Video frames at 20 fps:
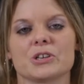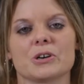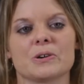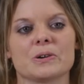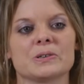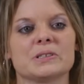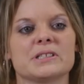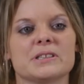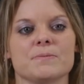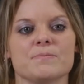
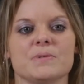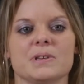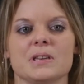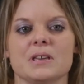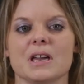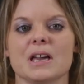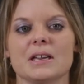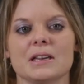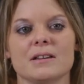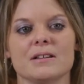turned to
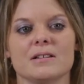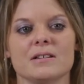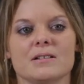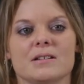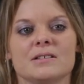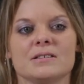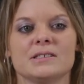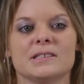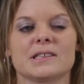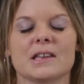me
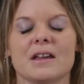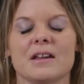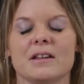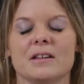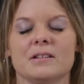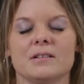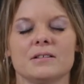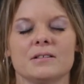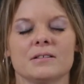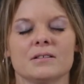and
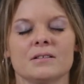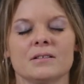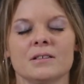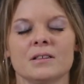said,